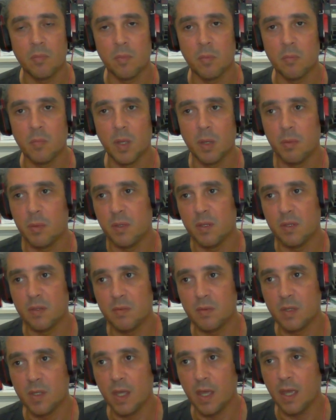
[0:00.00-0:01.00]
Maybe
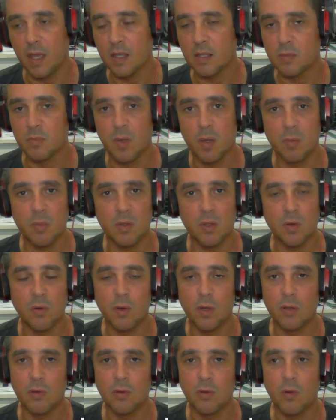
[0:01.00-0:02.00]
yes, maybe no,
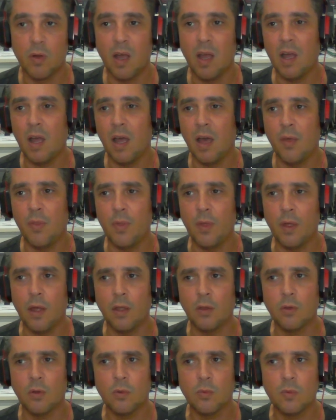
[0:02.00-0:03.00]
I don't know. I
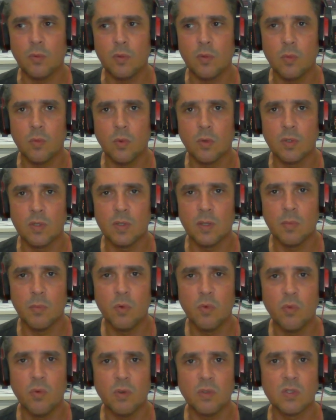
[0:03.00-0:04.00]
thought the
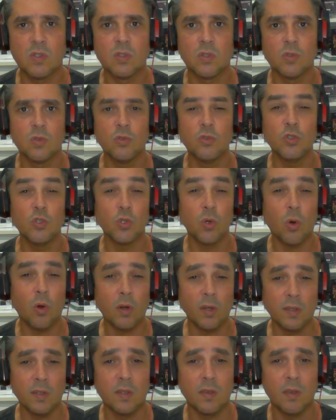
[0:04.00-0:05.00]
movie was too
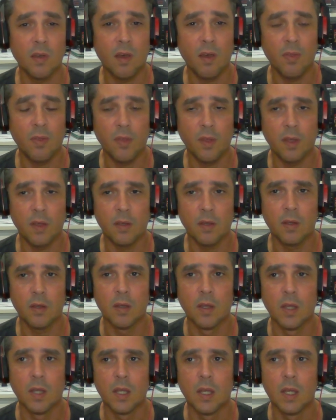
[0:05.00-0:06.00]
short, I think.
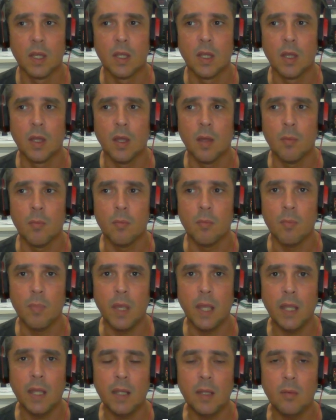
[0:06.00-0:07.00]

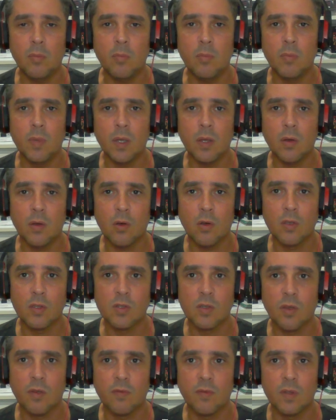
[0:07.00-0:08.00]
Mainly
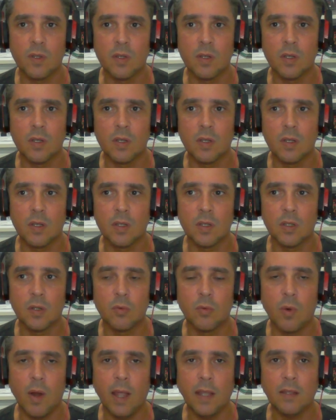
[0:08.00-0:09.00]
because of
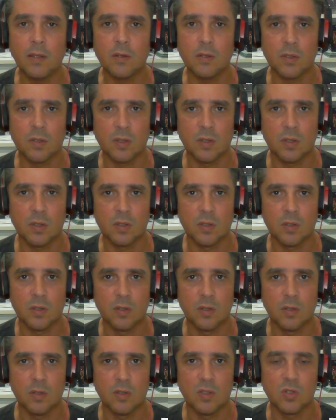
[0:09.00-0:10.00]
the writer's
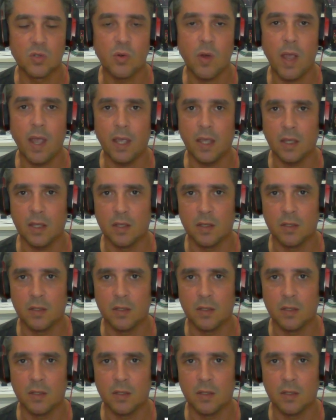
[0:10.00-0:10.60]
strike.